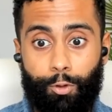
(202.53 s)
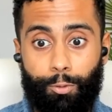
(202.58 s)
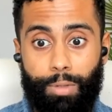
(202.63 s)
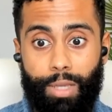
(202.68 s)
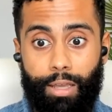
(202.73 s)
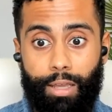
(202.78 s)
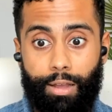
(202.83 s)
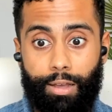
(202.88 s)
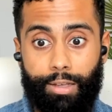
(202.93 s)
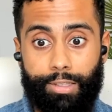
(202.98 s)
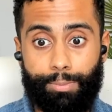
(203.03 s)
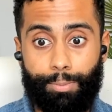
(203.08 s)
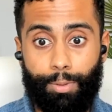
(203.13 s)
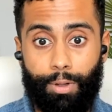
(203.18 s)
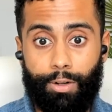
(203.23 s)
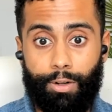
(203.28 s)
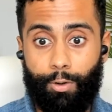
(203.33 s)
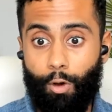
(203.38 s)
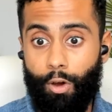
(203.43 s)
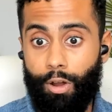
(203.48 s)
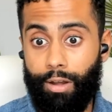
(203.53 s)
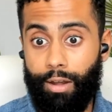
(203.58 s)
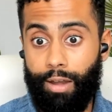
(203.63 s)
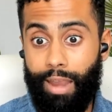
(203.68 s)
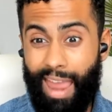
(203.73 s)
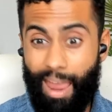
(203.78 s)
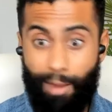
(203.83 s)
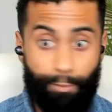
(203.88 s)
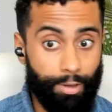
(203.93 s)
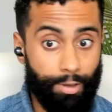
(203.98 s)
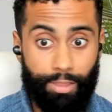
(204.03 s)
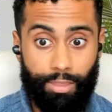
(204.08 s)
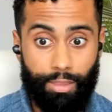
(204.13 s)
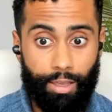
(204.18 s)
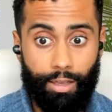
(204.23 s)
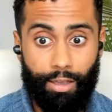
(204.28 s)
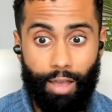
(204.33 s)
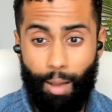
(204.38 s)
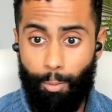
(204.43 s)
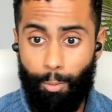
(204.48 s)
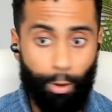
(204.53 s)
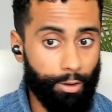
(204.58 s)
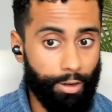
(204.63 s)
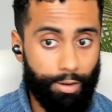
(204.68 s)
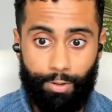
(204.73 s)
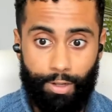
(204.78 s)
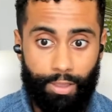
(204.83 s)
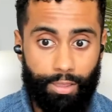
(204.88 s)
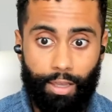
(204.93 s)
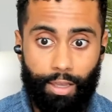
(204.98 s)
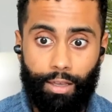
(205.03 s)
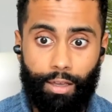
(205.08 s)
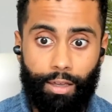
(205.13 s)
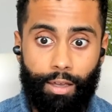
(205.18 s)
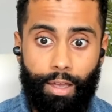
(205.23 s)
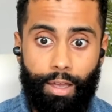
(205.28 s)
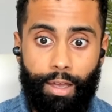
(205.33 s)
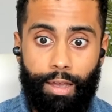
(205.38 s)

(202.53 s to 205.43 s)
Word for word: to be an expert on everything about everything,